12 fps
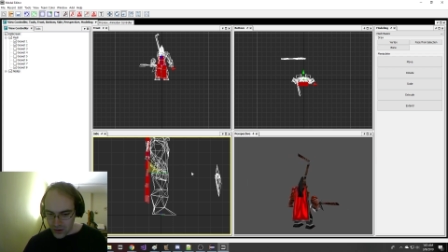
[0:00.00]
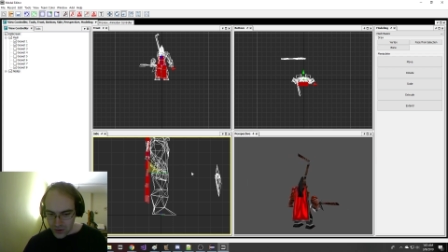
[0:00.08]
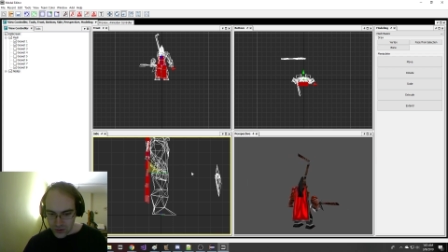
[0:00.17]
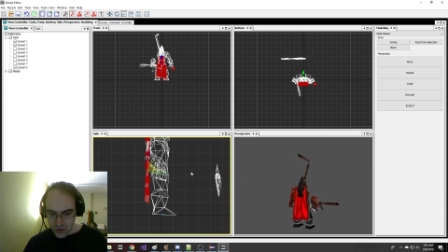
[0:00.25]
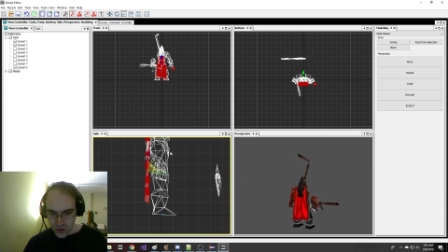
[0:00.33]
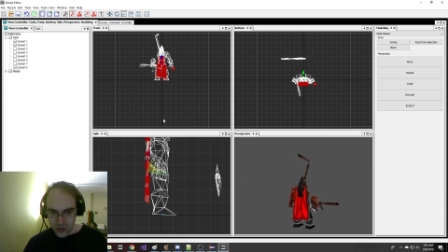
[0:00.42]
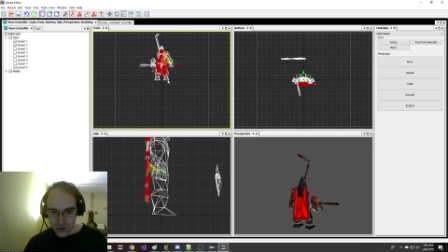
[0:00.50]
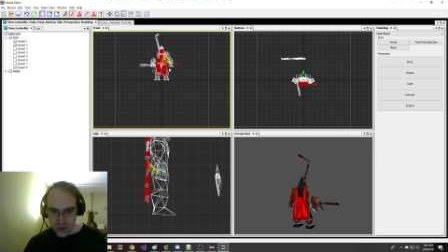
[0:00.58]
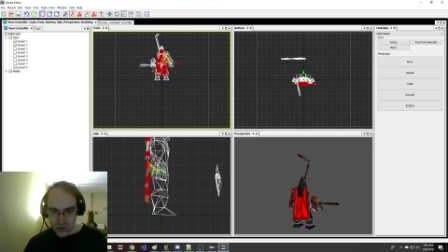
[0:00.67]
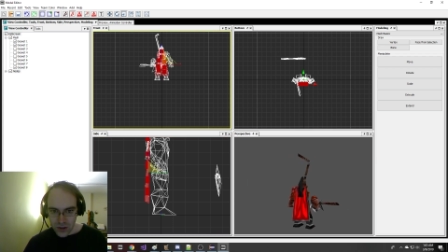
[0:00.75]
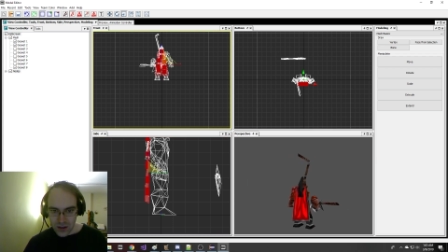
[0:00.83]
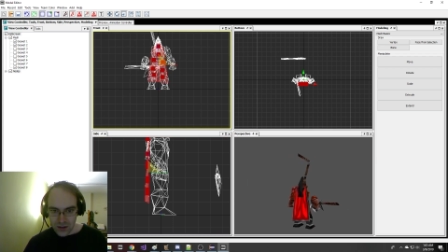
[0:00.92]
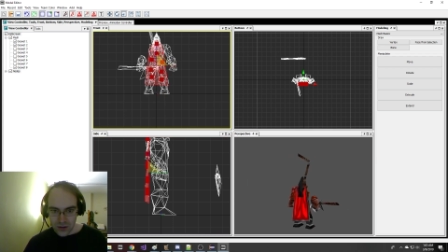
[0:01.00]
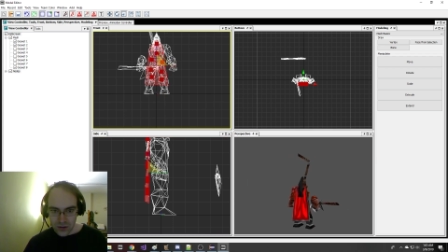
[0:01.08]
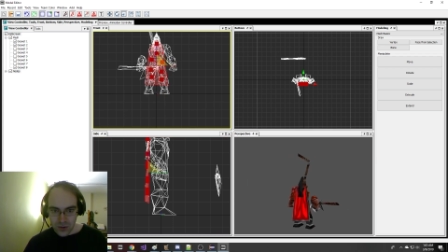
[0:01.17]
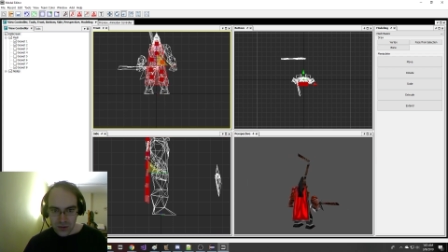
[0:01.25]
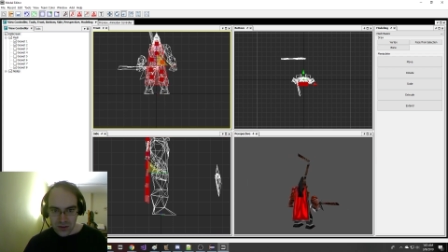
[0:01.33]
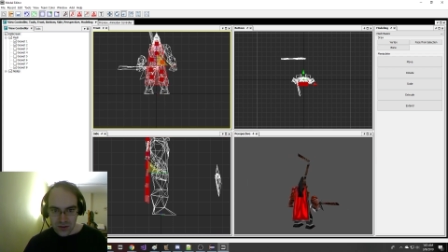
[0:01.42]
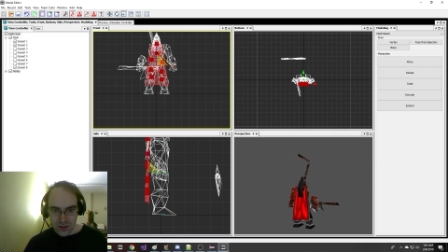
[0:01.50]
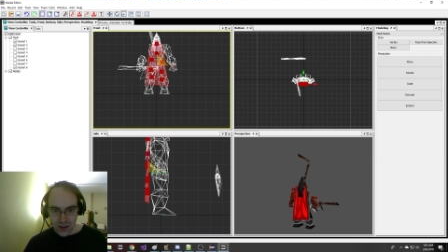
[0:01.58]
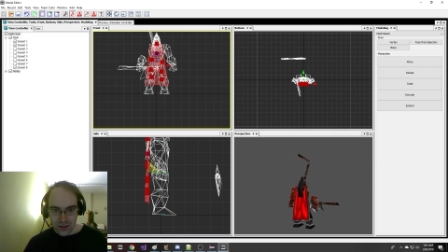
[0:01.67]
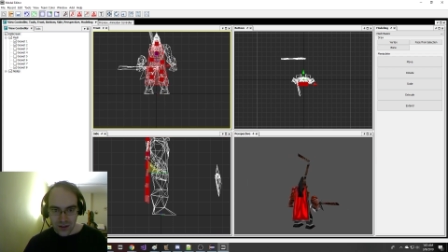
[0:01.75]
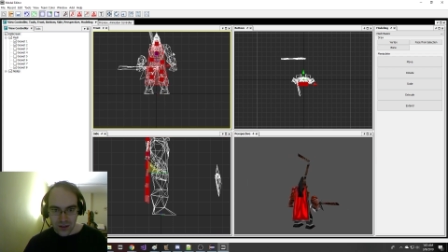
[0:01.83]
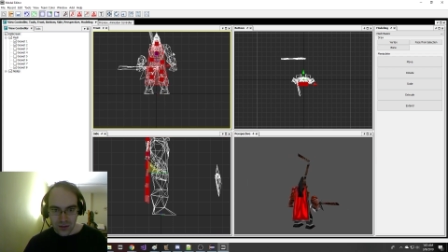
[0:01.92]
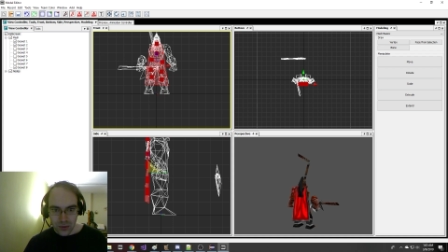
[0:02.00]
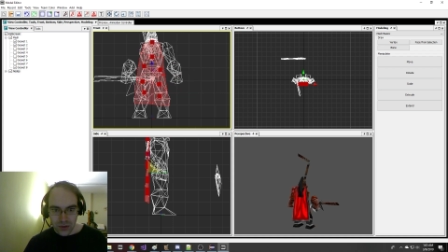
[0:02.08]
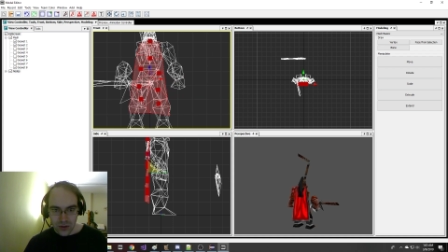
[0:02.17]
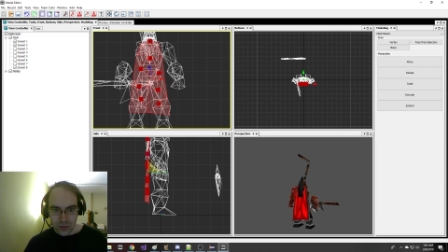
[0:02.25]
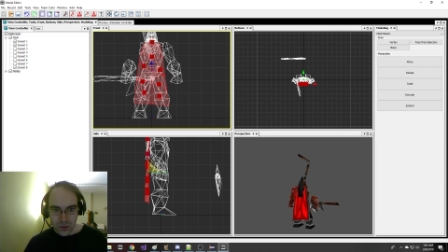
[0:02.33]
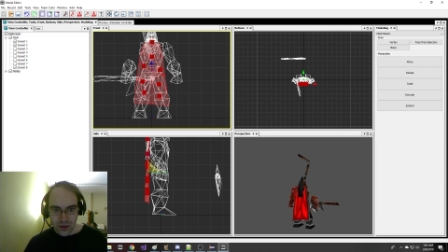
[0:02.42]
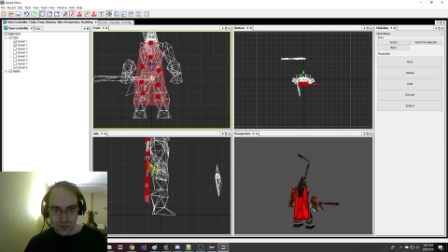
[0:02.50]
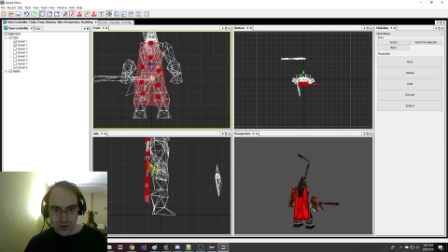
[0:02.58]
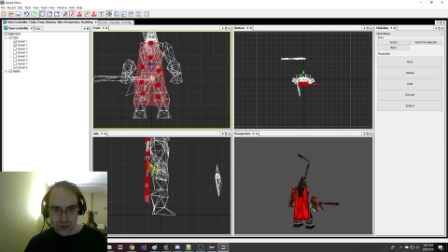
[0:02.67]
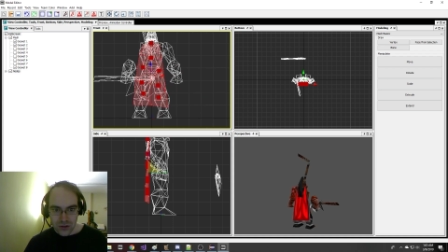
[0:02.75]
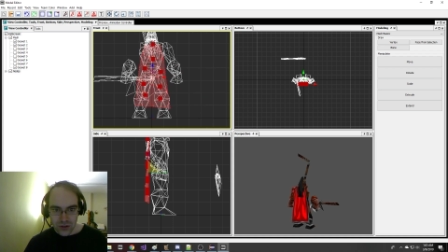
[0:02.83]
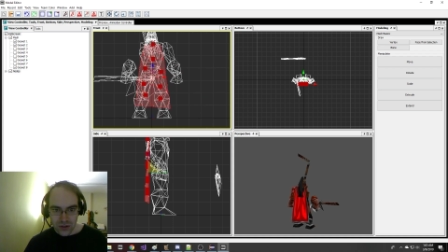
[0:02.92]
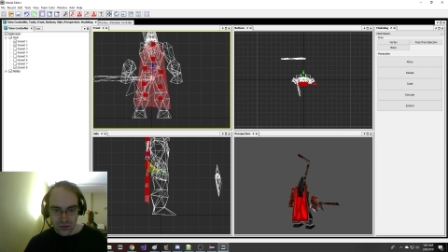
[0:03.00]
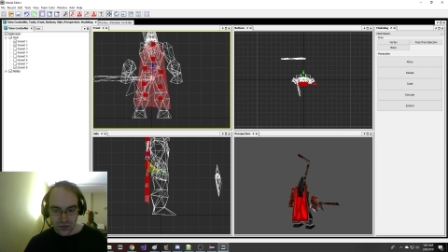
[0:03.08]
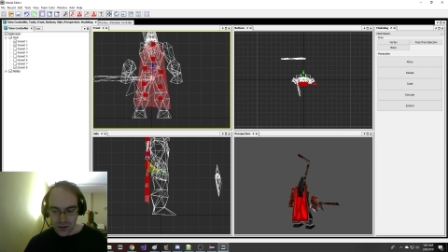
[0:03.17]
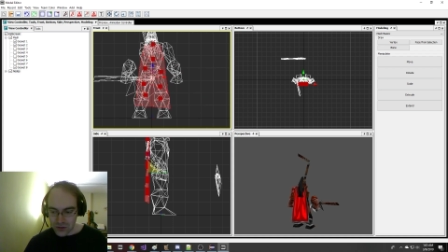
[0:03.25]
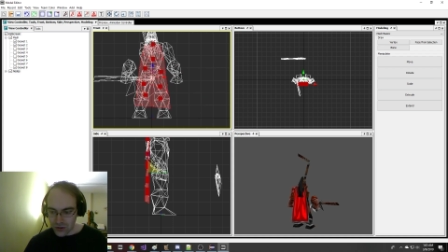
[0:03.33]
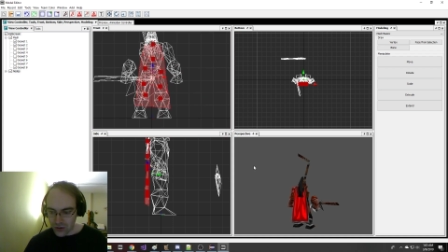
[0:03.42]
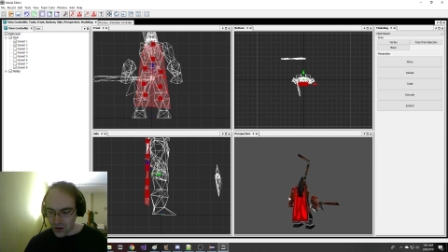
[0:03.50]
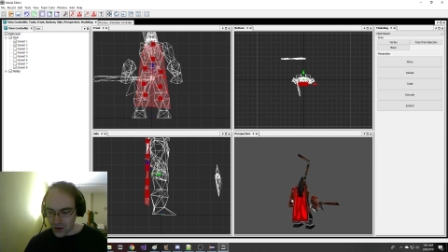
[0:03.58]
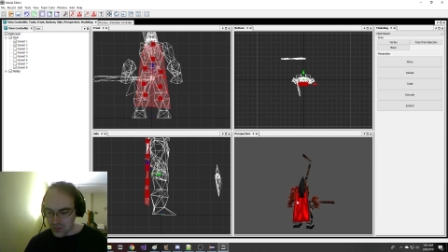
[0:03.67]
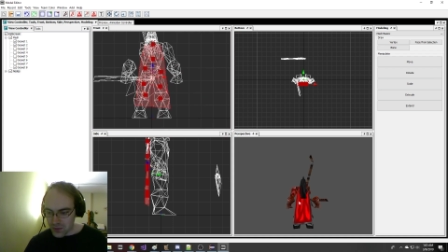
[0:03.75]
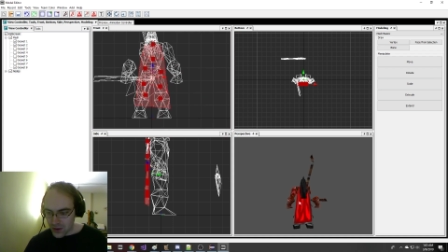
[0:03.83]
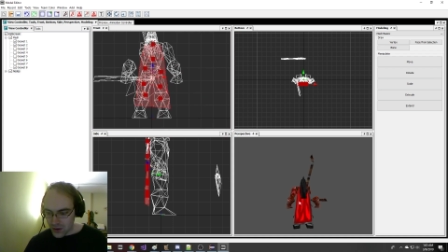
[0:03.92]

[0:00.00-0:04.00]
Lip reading: So you could try to, maybe scale it up a little bit, make sure it fits Grom,